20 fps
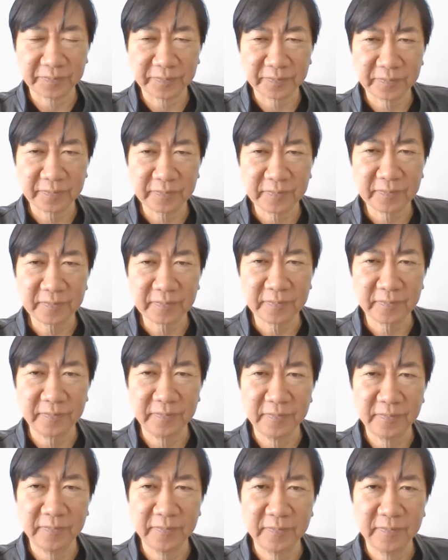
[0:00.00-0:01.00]

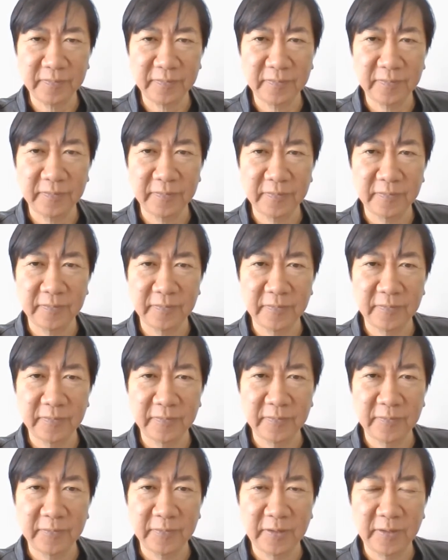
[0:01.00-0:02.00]

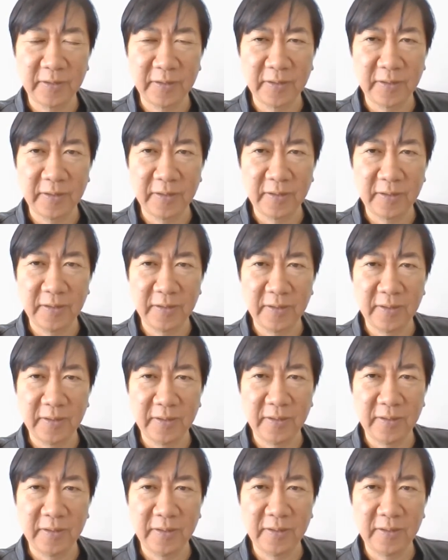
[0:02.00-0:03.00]

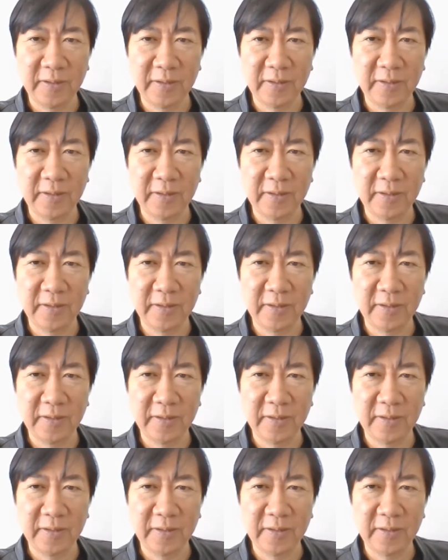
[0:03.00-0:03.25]
Nothing is said.